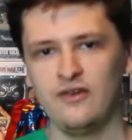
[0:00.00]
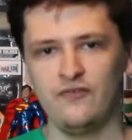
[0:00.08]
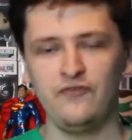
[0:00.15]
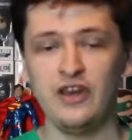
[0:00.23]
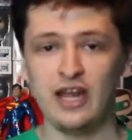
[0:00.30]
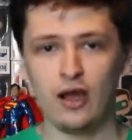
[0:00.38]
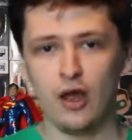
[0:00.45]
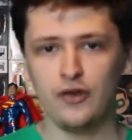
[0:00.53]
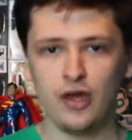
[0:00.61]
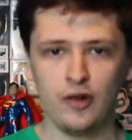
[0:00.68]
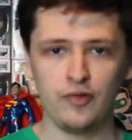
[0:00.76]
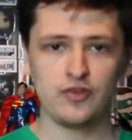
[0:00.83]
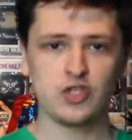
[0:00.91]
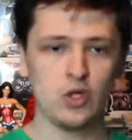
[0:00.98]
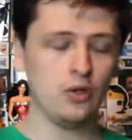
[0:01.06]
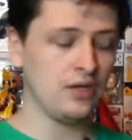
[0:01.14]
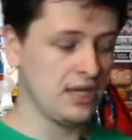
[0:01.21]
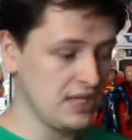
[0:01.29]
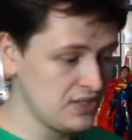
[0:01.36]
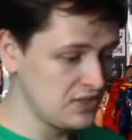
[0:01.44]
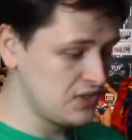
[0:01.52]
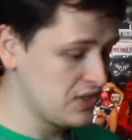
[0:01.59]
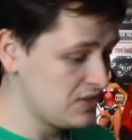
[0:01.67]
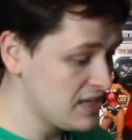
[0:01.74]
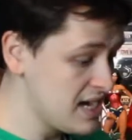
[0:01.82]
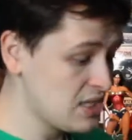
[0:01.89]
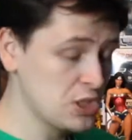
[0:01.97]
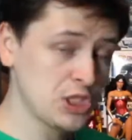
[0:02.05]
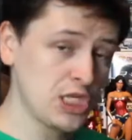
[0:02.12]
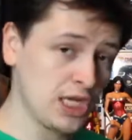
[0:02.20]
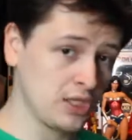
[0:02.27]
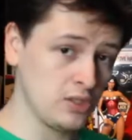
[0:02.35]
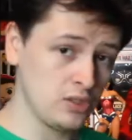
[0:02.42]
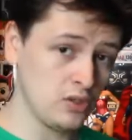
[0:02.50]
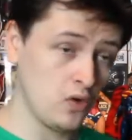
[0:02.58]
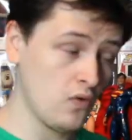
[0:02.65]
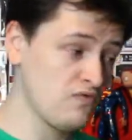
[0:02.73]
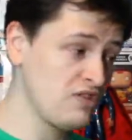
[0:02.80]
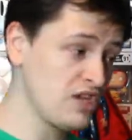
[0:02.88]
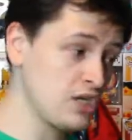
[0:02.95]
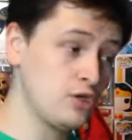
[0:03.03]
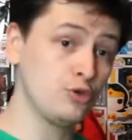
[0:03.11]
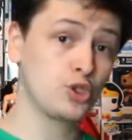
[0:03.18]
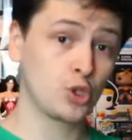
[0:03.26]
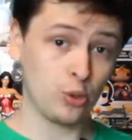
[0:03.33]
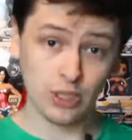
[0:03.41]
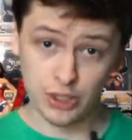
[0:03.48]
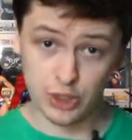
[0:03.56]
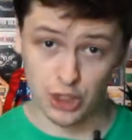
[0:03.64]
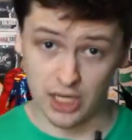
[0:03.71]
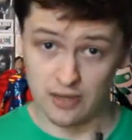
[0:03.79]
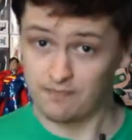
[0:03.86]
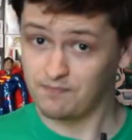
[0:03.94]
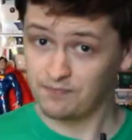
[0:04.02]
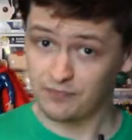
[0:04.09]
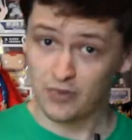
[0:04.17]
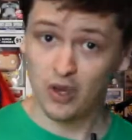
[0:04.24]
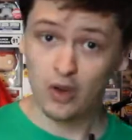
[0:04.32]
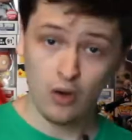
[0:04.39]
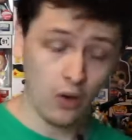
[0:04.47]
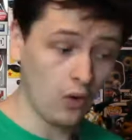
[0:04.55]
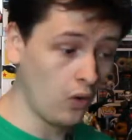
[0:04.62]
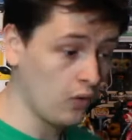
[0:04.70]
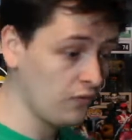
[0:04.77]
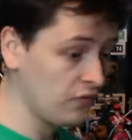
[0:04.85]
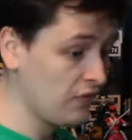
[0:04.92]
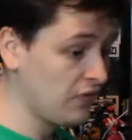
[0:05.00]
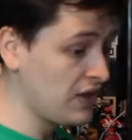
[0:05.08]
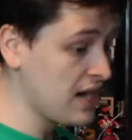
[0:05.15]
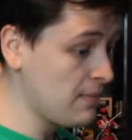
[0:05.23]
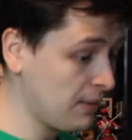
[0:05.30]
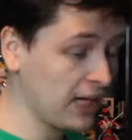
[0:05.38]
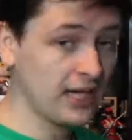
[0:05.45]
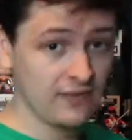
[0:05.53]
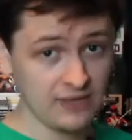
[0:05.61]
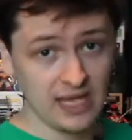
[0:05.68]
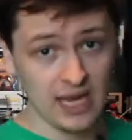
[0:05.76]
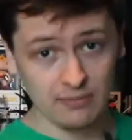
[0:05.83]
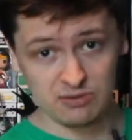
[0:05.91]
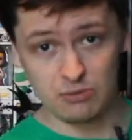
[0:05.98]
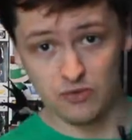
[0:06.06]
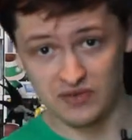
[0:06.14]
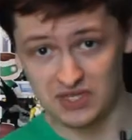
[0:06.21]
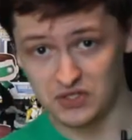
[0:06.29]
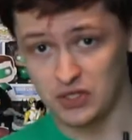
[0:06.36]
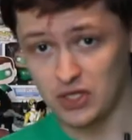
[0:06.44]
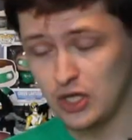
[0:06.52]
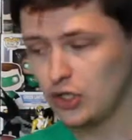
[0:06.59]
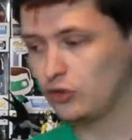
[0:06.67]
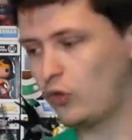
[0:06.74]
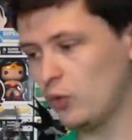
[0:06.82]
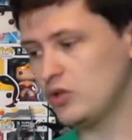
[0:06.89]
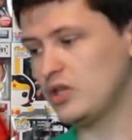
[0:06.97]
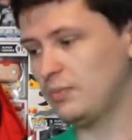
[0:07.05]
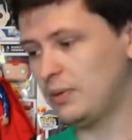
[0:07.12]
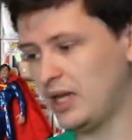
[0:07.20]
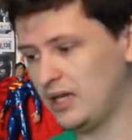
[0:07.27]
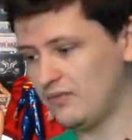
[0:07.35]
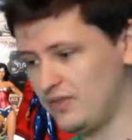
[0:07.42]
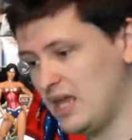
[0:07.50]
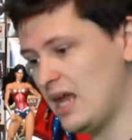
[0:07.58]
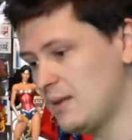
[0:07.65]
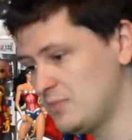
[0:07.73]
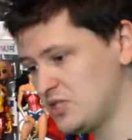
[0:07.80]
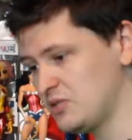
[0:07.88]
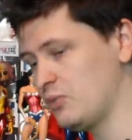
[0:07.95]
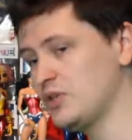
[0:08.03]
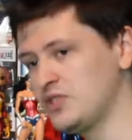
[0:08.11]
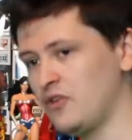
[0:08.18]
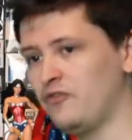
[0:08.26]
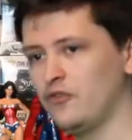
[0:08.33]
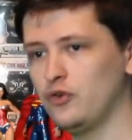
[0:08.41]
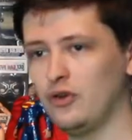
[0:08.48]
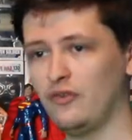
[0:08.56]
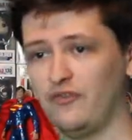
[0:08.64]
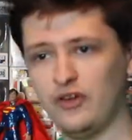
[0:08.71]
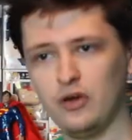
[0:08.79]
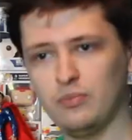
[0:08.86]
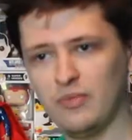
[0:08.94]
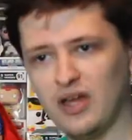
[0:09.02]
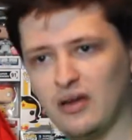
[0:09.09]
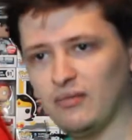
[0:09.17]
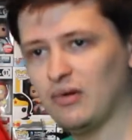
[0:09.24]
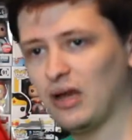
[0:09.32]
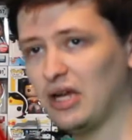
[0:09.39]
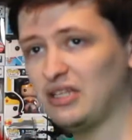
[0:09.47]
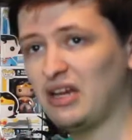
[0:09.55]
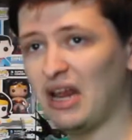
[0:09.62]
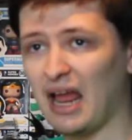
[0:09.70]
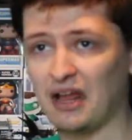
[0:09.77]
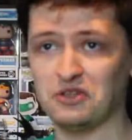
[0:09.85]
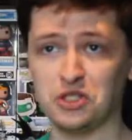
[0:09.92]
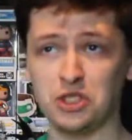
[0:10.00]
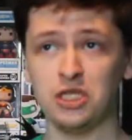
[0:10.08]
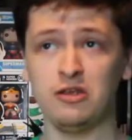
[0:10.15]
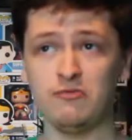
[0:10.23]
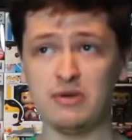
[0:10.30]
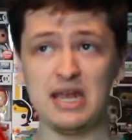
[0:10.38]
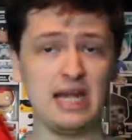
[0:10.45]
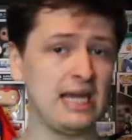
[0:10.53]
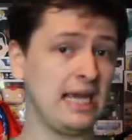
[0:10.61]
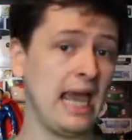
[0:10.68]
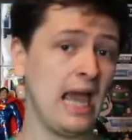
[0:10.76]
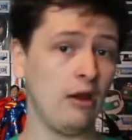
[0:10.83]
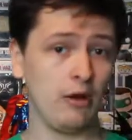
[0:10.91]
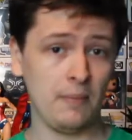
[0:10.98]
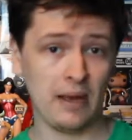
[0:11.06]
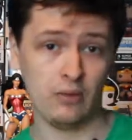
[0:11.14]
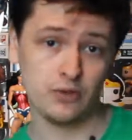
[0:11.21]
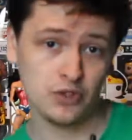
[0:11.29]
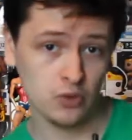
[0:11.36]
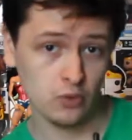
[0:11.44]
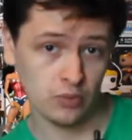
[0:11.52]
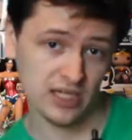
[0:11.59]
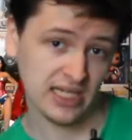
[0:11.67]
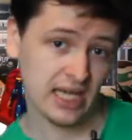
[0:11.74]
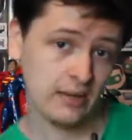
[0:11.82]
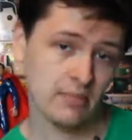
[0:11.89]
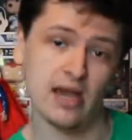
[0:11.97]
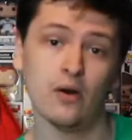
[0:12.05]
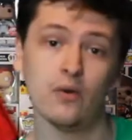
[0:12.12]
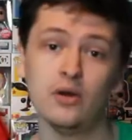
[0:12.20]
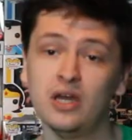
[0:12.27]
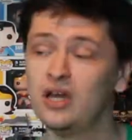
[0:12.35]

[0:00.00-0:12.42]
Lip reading: Filling our 9th slot is the second of the new trilogy of the Planet of the Apes movies. Dawn of the Planet of the Apes was a film that I didn't actually really care about at all when it came out.